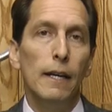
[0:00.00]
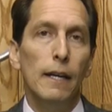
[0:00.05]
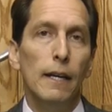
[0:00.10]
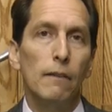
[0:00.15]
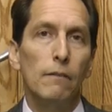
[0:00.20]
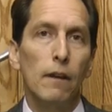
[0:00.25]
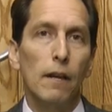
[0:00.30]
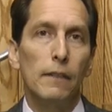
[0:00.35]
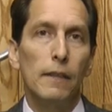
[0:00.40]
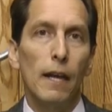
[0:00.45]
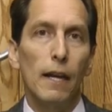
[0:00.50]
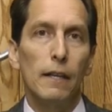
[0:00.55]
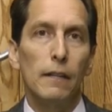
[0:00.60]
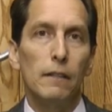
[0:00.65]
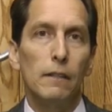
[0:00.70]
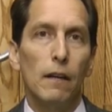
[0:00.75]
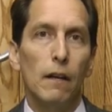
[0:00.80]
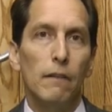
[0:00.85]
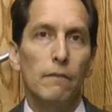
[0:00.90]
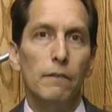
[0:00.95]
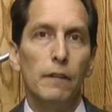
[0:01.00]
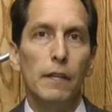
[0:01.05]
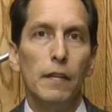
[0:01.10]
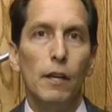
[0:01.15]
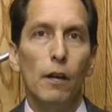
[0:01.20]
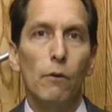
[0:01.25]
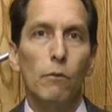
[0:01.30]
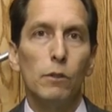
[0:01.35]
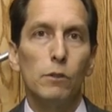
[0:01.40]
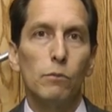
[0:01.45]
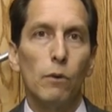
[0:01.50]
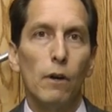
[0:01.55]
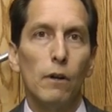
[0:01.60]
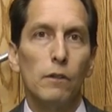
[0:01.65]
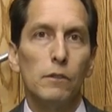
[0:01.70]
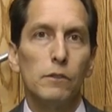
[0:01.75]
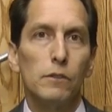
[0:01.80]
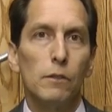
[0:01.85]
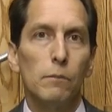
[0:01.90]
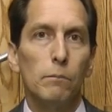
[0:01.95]
And I've got that video as
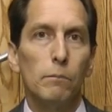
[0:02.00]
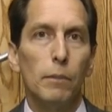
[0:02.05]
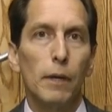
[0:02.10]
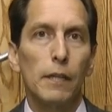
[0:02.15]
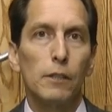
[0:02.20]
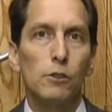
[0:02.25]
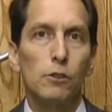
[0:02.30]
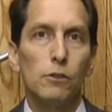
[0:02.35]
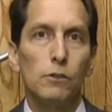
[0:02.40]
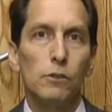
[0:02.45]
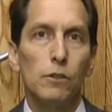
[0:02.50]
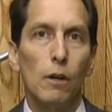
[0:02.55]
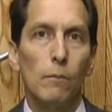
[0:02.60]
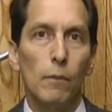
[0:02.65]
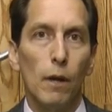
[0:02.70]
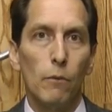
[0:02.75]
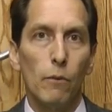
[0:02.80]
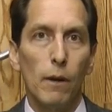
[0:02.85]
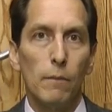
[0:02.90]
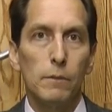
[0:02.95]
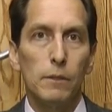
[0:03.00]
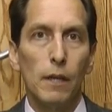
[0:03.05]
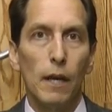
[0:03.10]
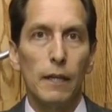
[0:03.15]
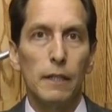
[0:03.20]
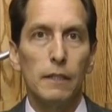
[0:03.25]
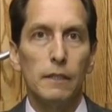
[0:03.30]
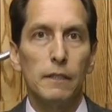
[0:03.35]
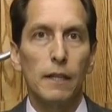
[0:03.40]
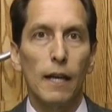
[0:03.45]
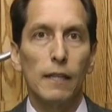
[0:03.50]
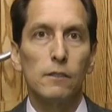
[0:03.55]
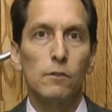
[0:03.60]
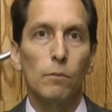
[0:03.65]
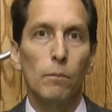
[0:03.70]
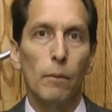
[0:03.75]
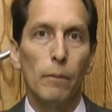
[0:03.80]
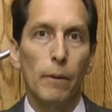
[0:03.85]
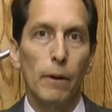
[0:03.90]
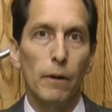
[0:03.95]
well as some pictures on my website,
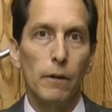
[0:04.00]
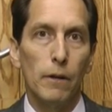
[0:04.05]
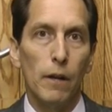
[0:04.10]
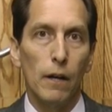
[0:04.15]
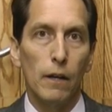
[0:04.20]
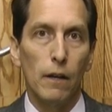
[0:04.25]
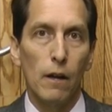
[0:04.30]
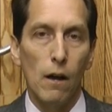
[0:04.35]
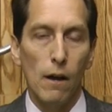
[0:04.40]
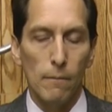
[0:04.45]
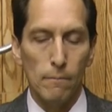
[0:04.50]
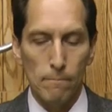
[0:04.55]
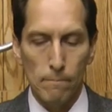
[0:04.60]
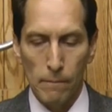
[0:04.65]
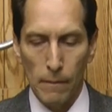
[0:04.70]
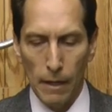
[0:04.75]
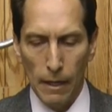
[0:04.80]
disasterpreparer.com.